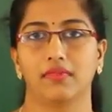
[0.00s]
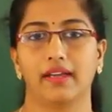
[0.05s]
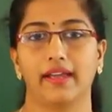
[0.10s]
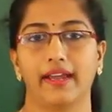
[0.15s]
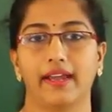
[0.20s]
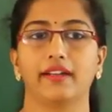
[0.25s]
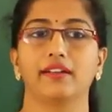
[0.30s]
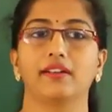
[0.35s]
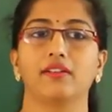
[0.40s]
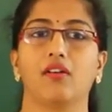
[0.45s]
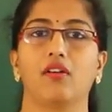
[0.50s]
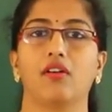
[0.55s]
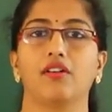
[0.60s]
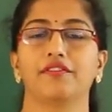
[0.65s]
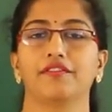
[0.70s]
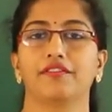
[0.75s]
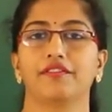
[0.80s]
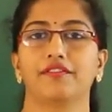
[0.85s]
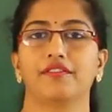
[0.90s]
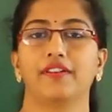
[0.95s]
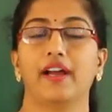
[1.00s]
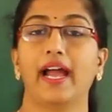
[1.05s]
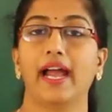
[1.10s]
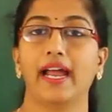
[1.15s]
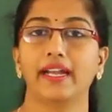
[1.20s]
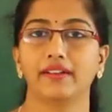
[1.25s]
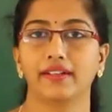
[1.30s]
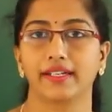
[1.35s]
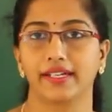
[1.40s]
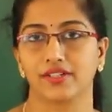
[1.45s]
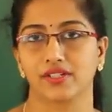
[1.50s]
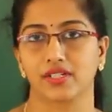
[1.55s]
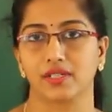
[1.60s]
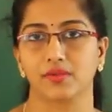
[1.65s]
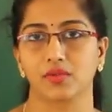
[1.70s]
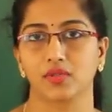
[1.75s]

end of androecium.